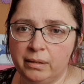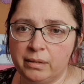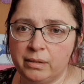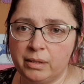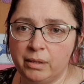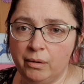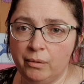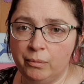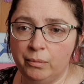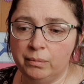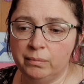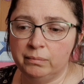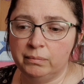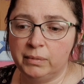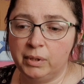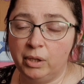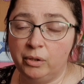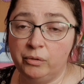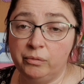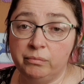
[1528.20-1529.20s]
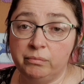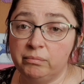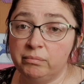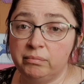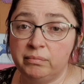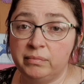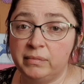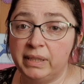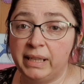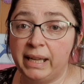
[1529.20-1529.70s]
So
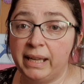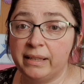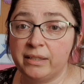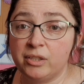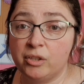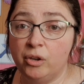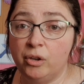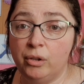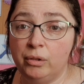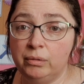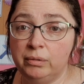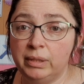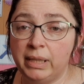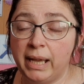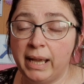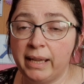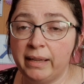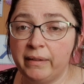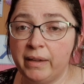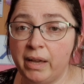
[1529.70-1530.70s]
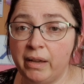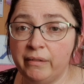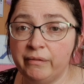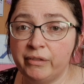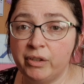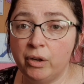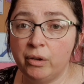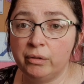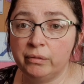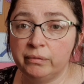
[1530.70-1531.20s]
that's all
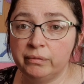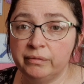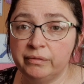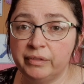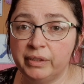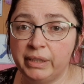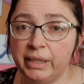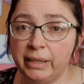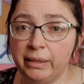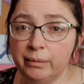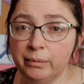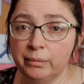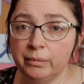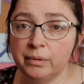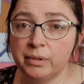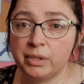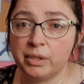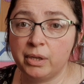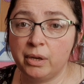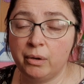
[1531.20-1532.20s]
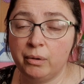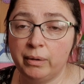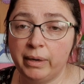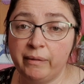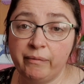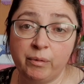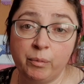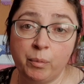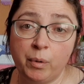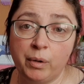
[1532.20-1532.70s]
I've got for now. So
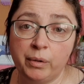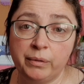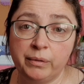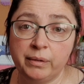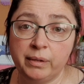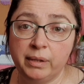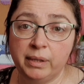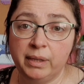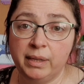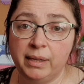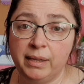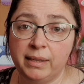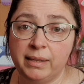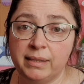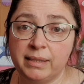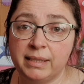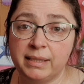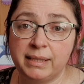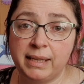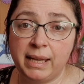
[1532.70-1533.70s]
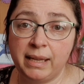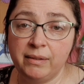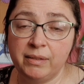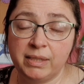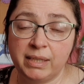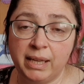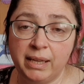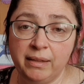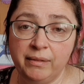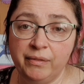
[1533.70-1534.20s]
everyone stay
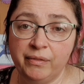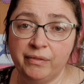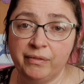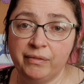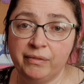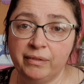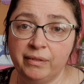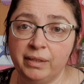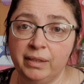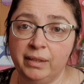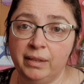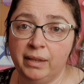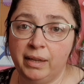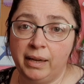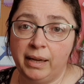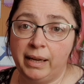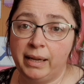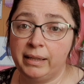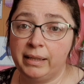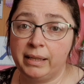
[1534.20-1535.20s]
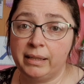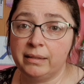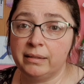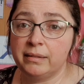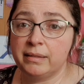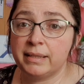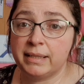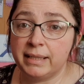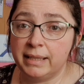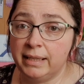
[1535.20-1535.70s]
safe, and I'll
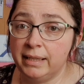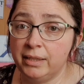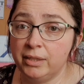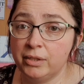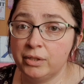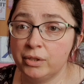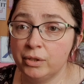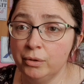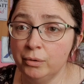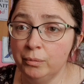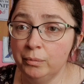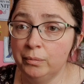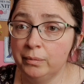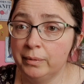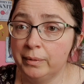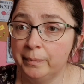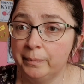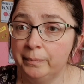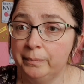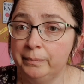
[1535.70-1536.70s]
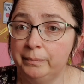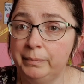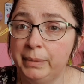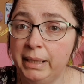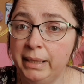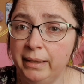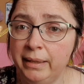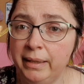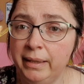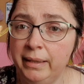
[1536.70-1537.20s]
see you soon.
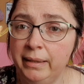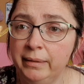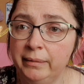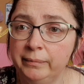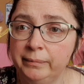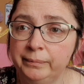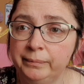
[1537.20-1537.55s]
Bye.